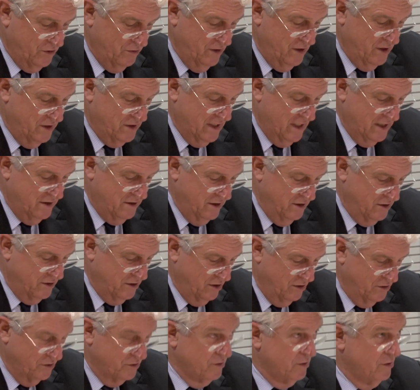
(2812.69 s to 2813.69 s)
So in a sense, it's
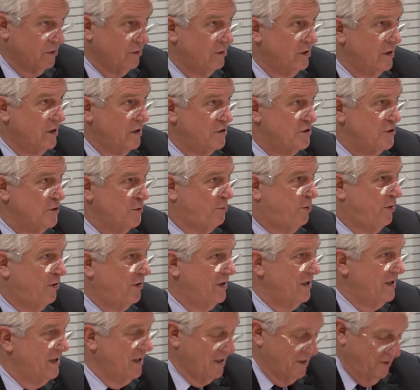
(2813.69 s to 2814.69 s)
also
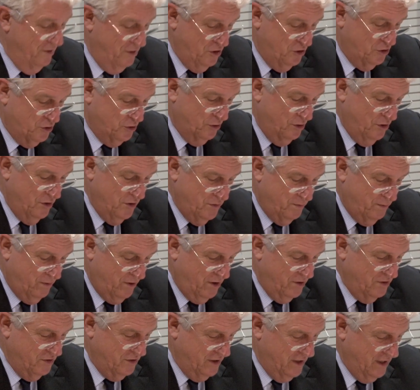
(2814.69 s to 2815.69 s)
geopolitical insurance
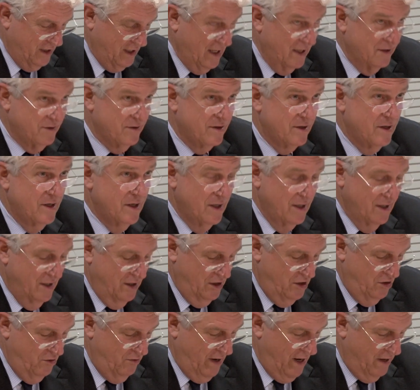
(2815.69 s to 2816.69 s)
policy against
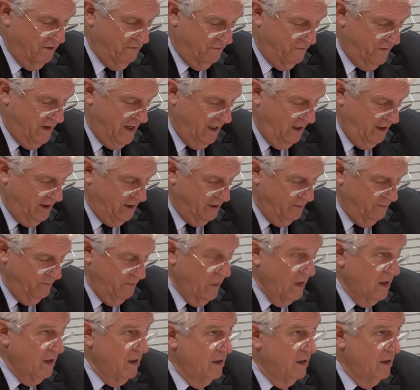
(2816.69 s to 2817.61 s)
UN failure.